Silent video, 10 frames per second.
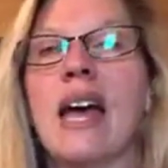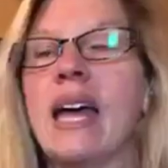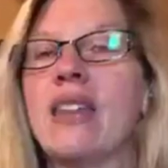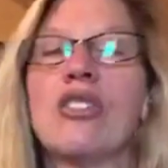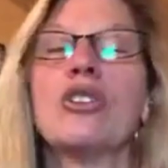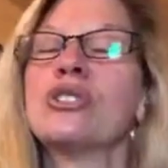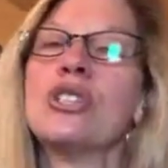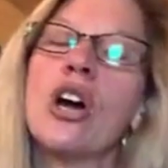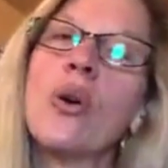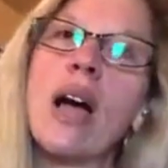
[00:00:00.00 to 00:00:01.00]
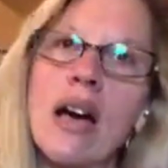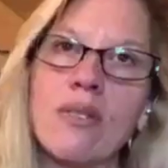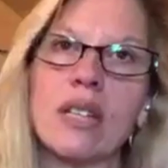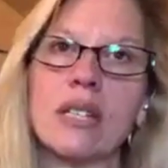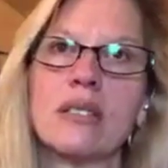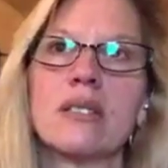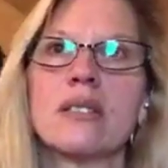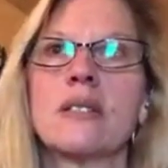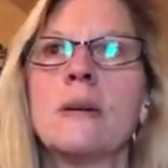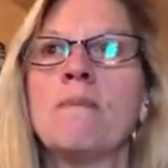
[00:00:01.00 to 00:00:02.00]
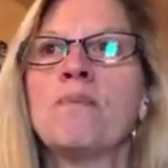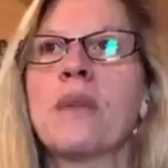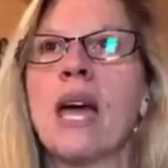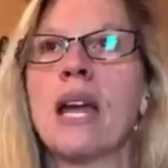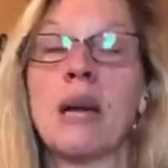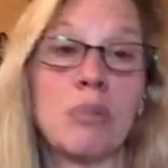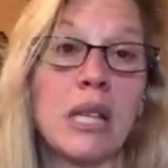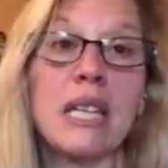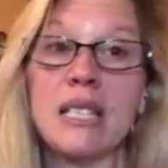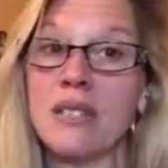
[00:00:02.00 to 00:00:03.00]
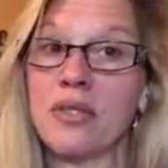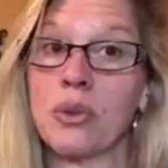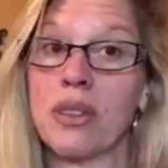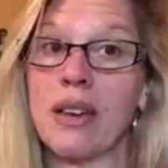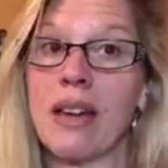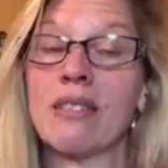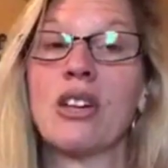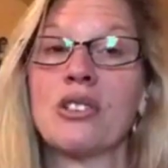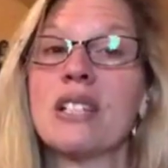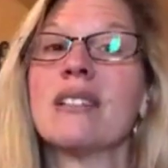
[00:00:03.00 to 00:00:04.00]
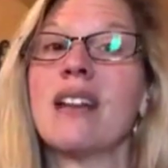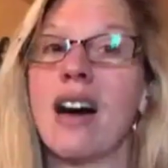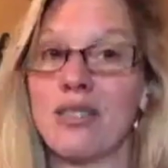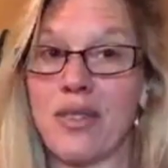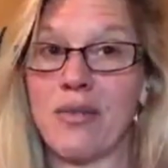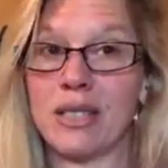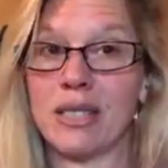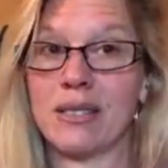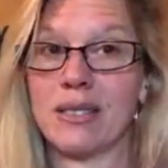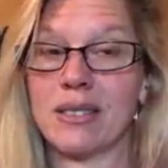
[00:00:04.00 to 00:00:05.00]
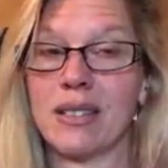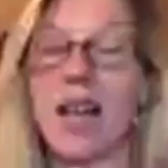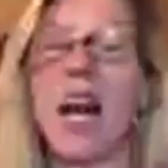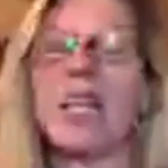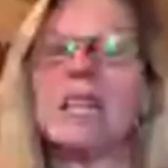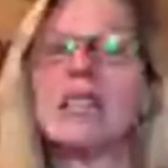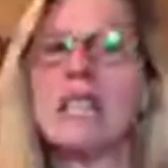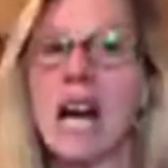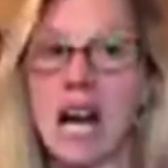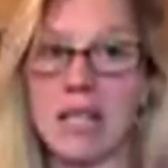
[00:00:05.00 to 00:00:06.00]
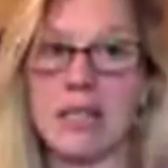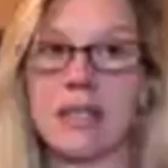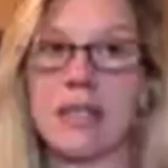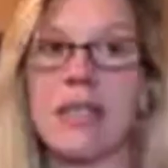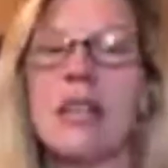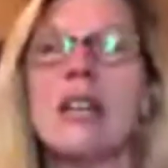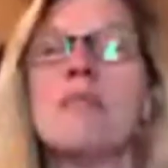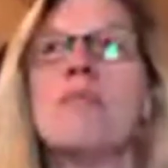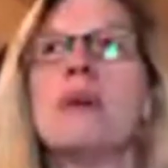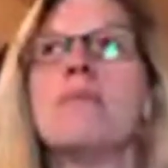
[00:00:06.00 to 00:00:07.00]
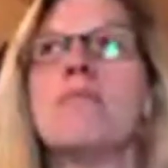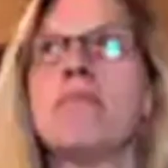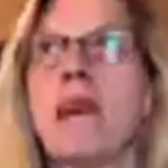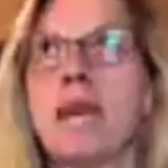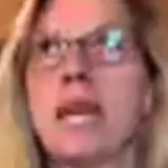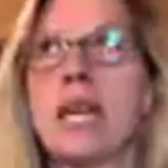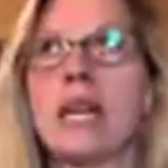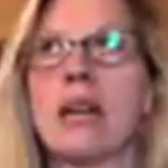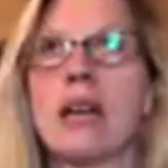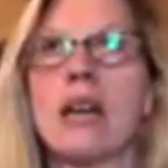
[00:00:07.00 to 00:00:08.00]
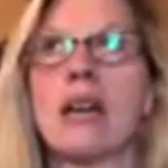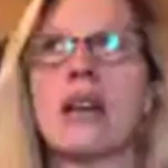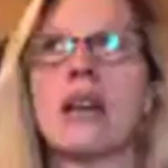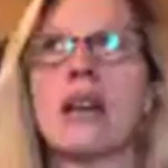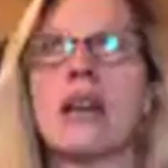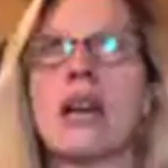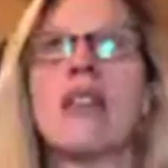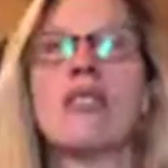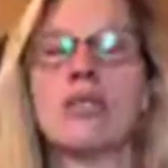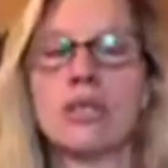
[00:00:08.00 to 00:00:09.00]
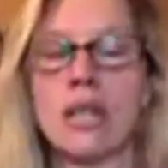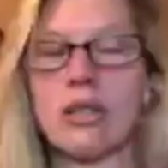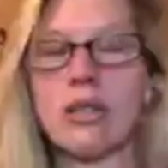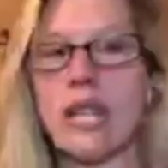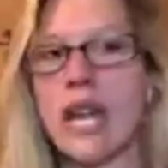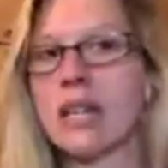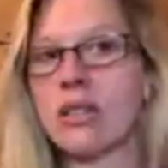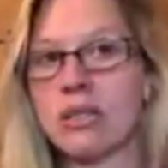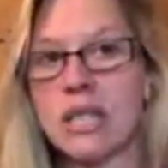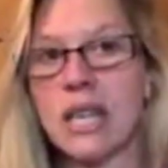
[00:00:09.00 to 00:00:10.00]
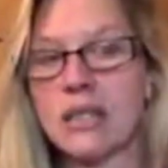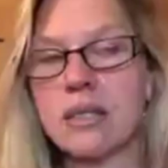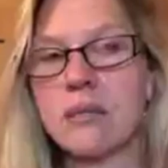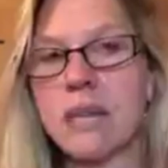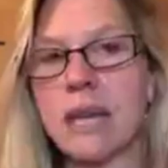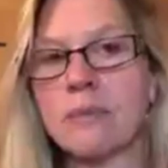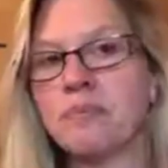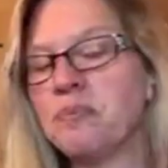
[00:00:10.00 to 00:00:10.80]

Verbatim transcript: and there's no evidence. And I plead to differ with that. There's a lot of evidence, a lot, but many, and those that are saying those things to me,